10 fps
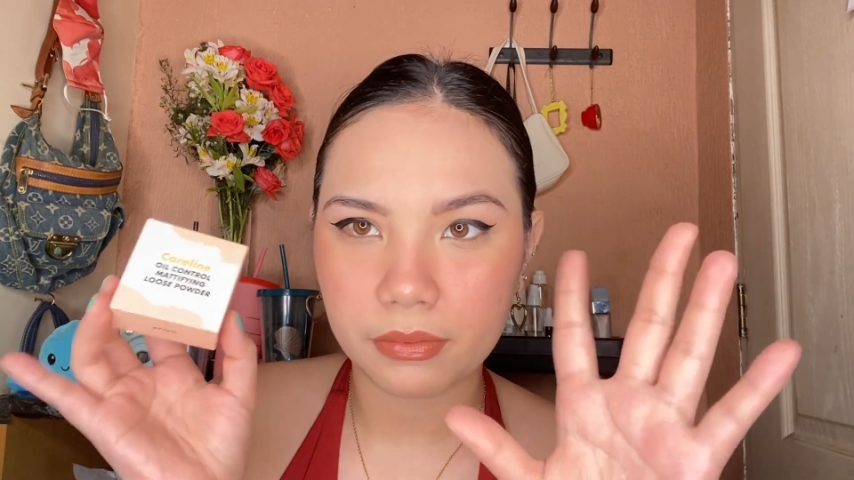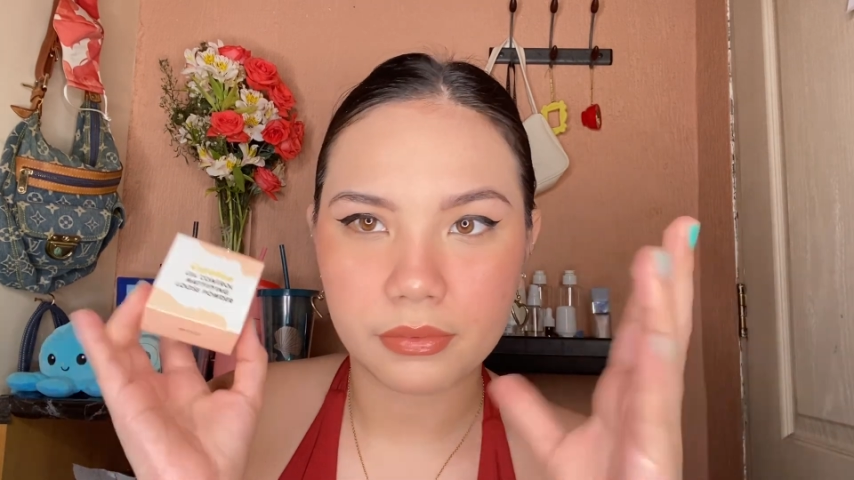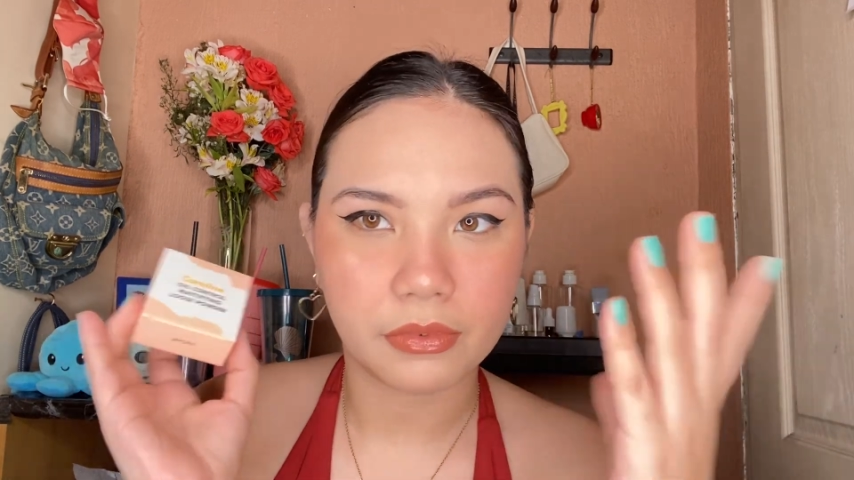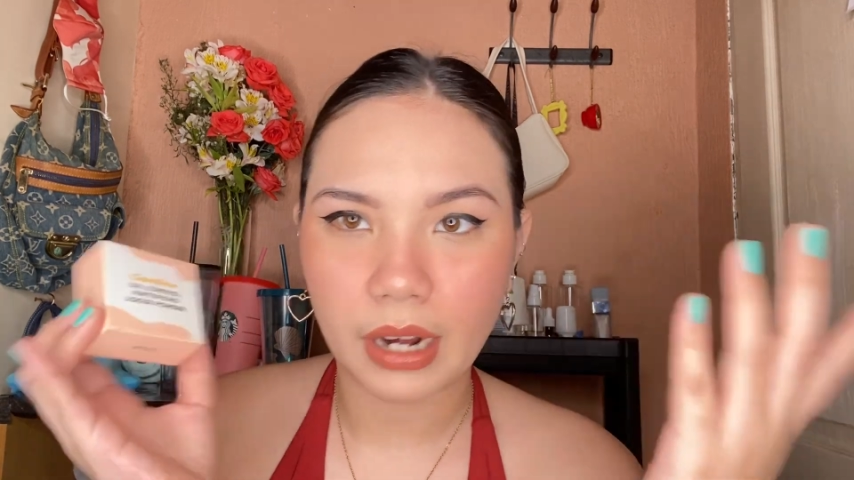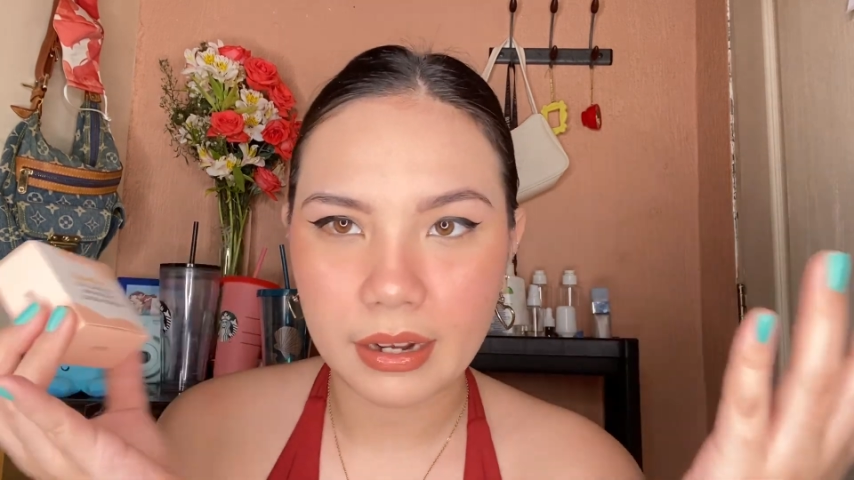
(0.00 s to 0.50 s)

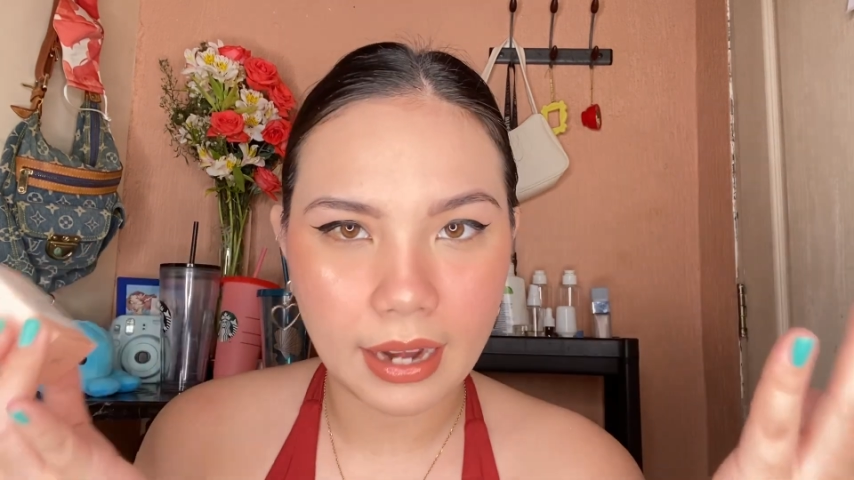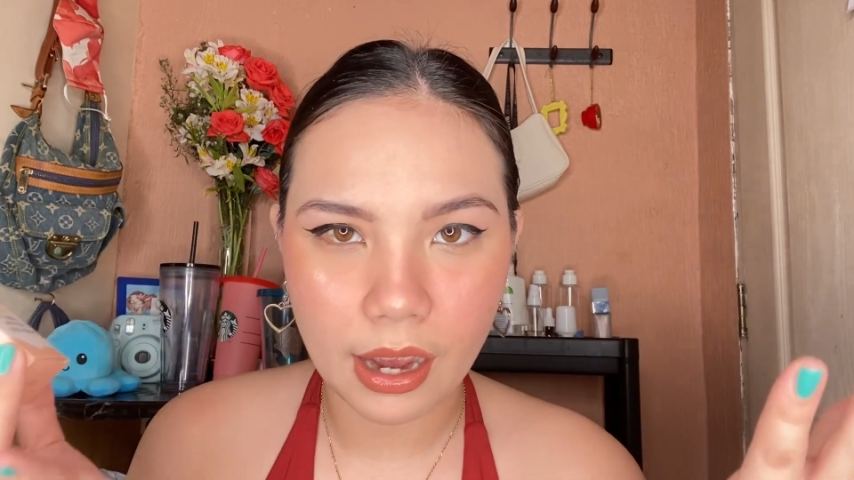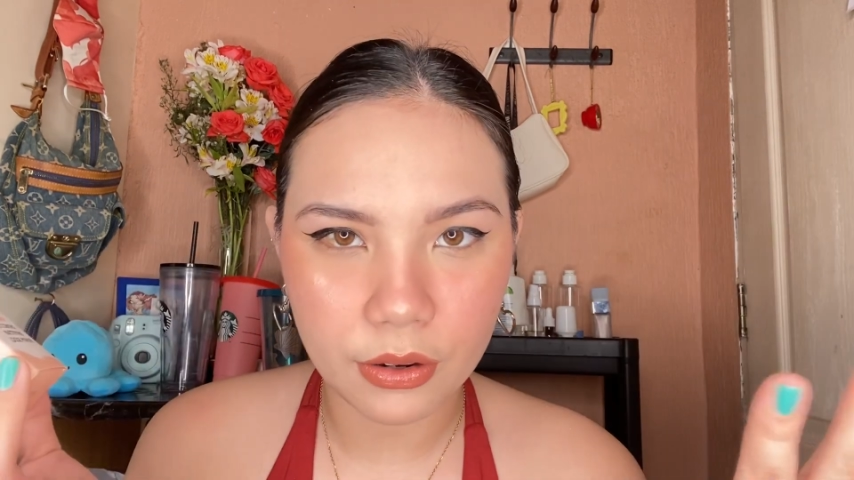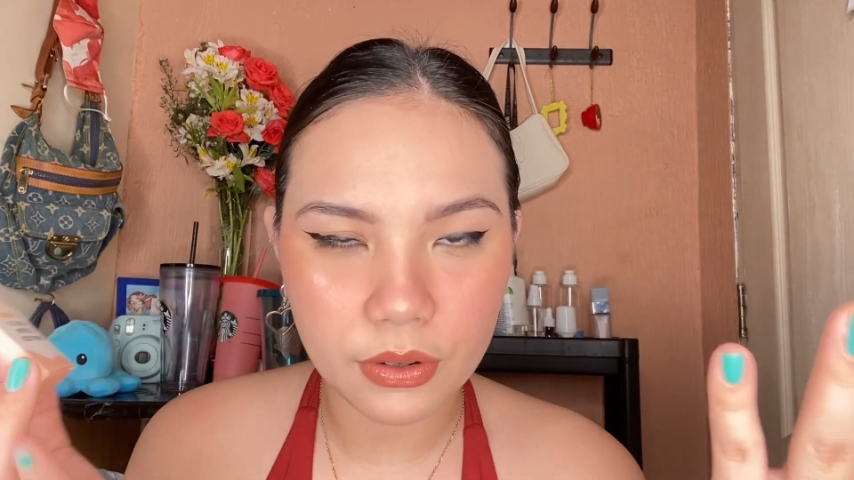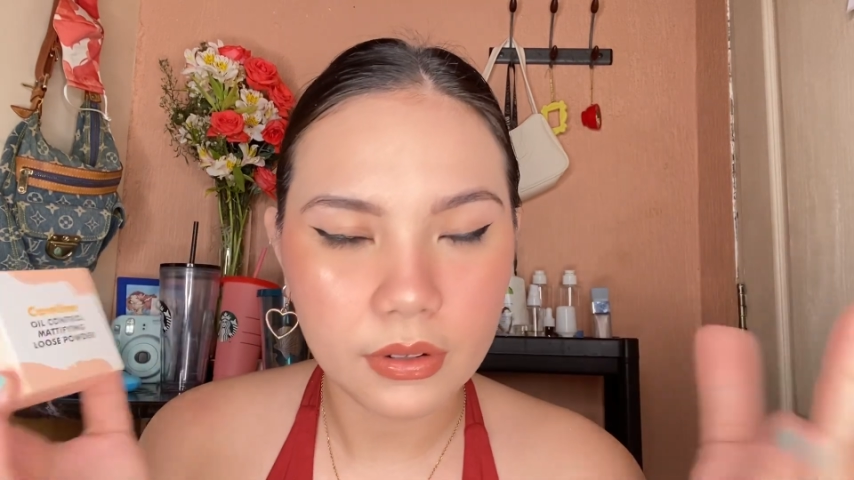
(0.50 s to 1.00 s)
right
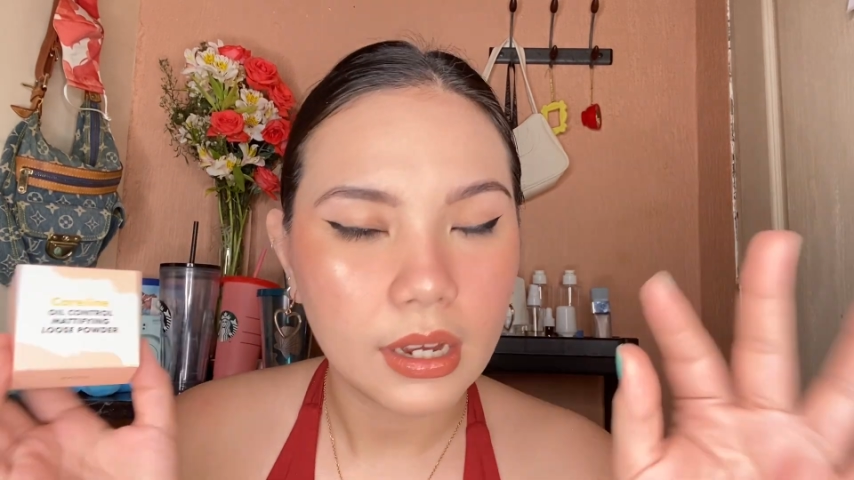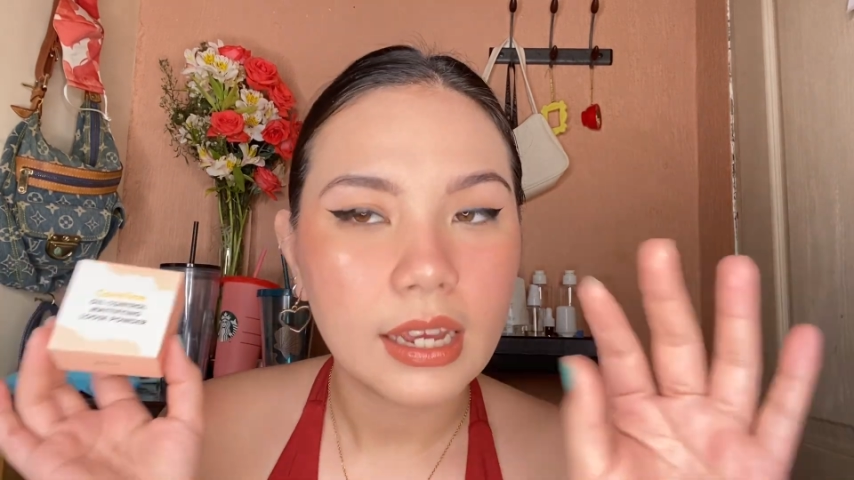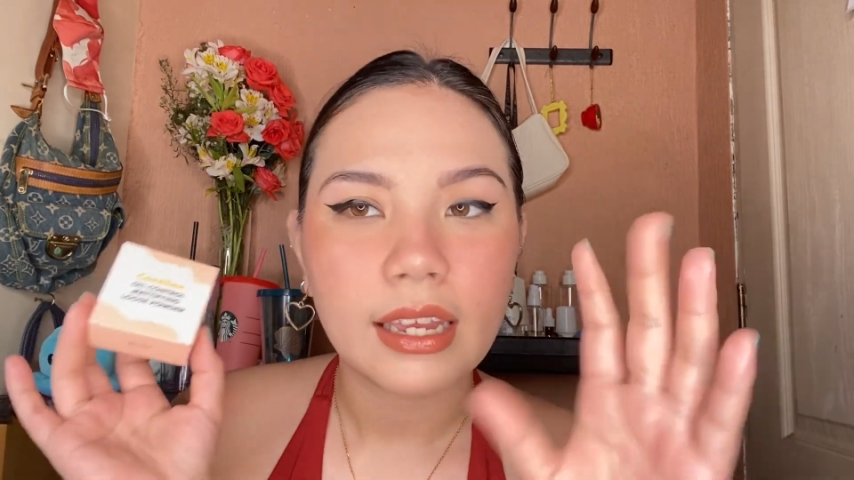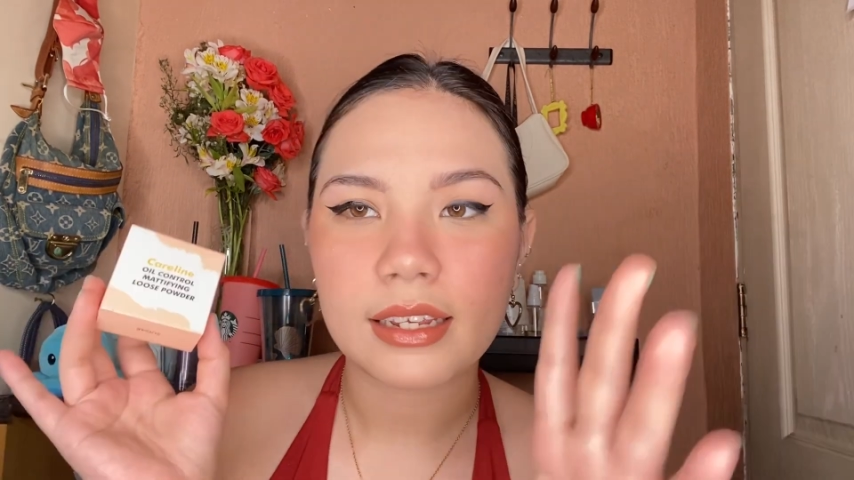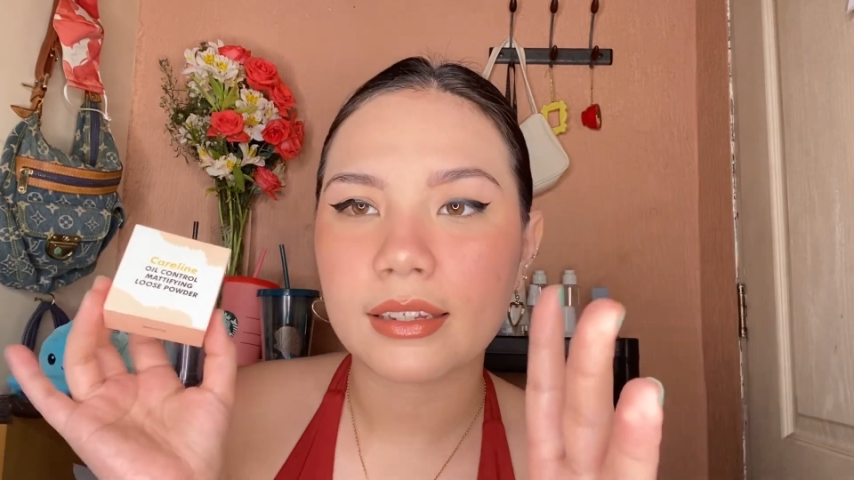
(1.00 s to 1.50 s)
now.
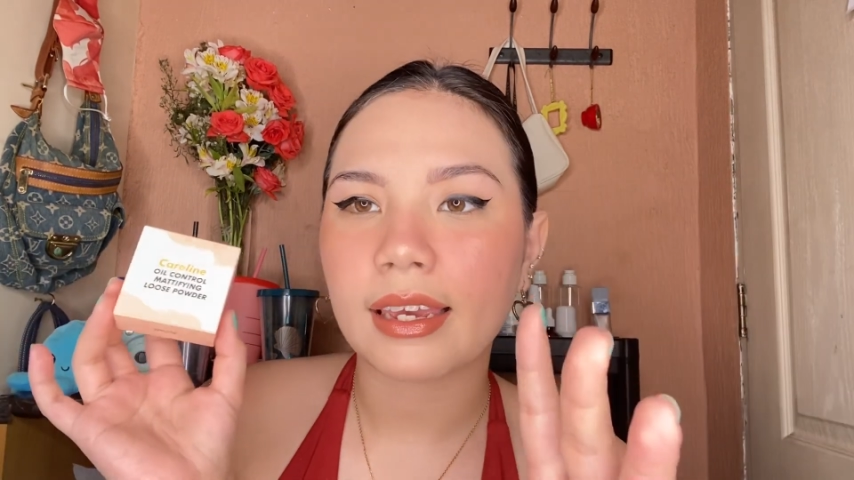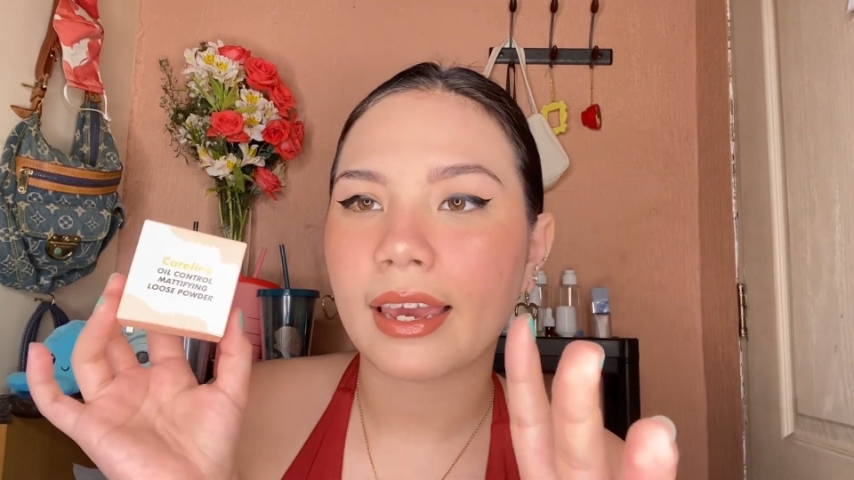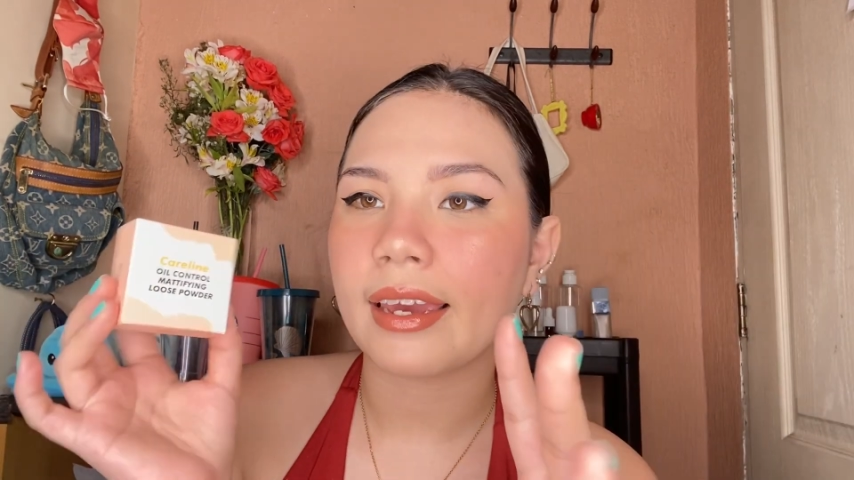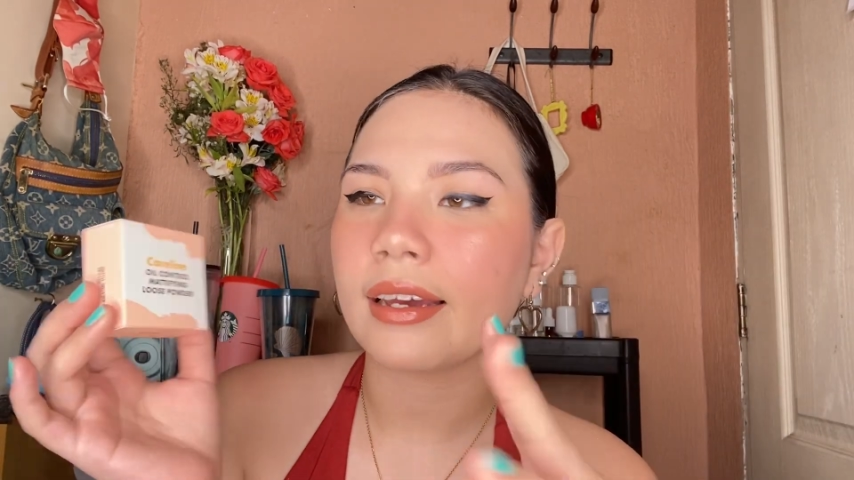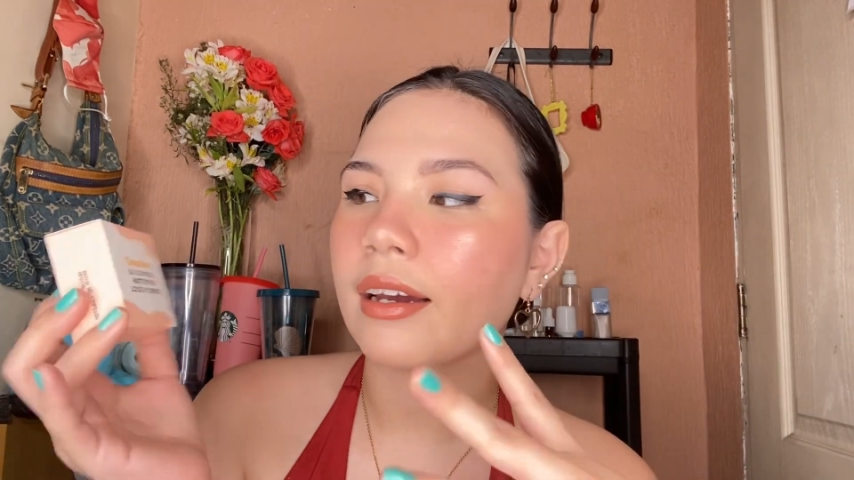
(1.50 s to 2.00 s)
It doesn't cake,